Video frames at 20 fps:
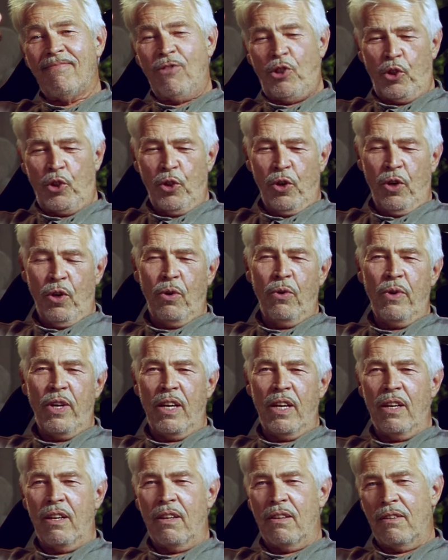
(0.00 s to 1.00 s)
Sure, oh
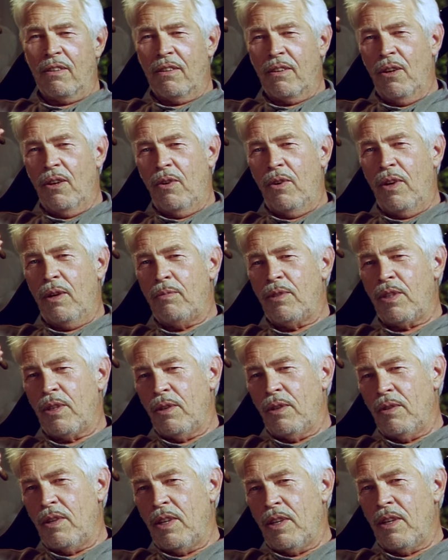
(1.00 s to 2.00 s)
yeah, oh
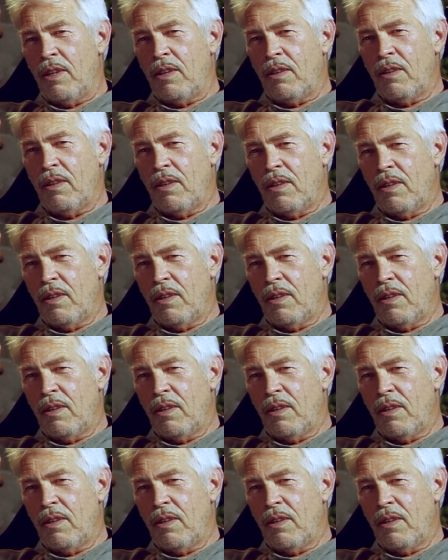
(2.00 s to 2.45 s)
absolutely, yeah.